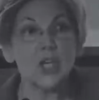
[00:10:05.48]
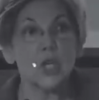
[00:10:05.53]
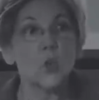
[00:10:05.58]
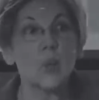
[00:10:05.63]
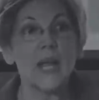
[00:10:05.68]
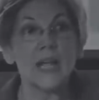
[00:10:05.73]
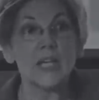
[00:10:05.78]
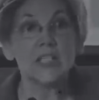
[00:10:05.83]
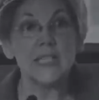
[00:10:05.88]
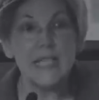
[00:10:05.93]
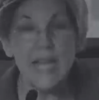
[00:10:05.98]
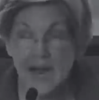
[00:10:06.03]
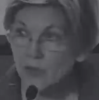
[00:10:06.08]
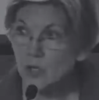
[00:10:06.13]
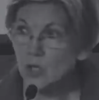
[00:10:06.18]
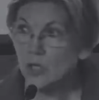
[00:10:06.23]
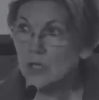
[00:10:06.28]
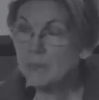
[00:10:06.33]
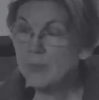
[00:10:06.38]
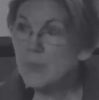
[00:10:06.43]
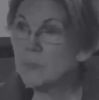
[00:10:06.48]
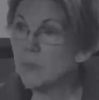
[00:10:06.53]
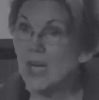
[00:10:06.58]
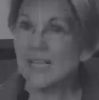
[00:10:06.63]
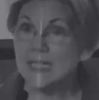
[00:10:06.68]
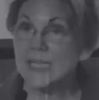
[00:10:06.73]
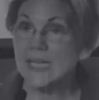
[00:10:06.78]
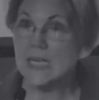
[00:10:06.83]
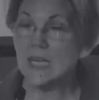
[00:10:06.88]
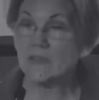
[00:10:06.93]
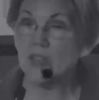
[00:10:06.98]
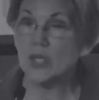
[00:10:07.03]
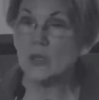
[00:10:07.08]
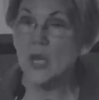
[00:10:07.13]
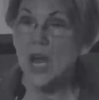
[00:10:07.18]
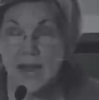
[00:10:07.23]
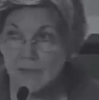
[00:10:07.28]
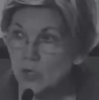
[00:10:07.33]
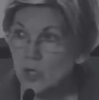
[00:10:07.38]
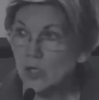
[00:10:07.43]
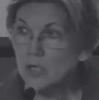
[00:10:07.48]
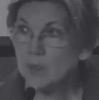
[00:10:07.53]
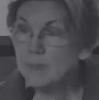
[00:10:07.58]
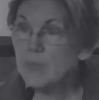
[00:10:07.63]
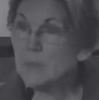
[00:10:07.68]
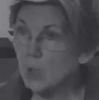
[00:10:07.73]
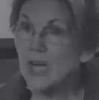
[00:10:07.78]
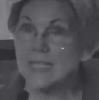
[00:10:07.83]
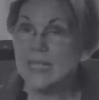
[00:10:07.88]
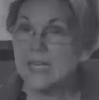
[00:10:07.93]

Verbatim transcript: Nothing insightful, nothing witty,